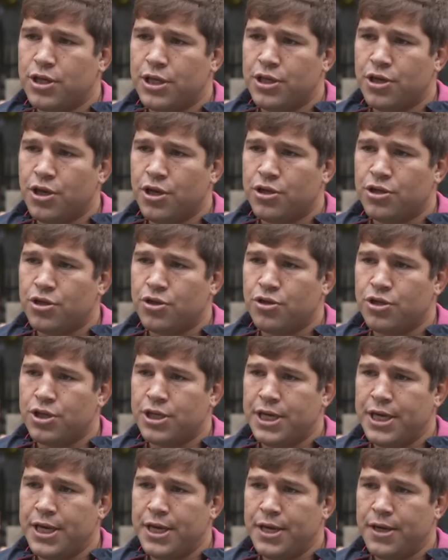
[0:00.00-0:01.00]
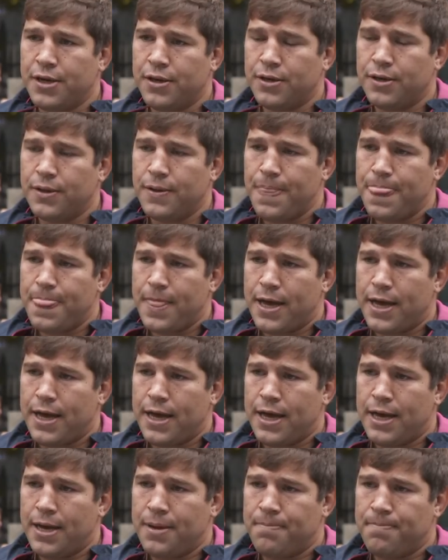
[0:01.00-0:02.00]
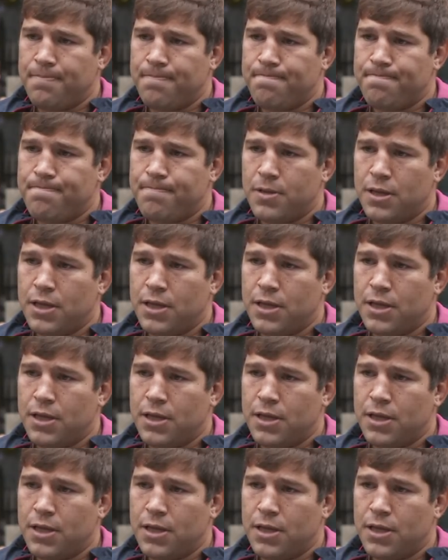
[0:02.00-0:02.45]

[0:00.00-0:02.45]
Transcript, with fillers: It hurts to see um,